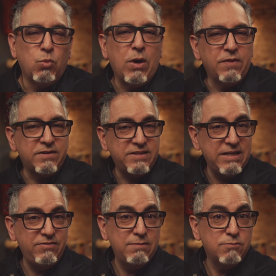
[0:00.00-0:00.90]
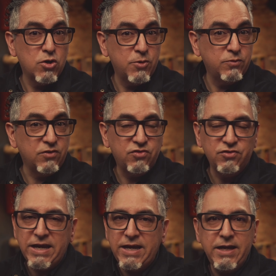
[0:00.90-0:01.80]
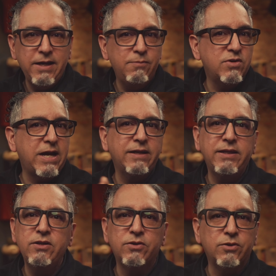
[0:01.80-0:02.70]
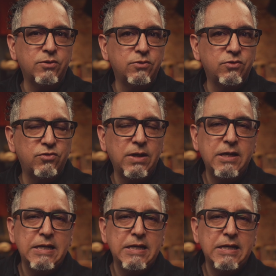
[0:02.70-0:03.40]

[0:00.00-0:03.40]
while the TV murmured the same nightly news,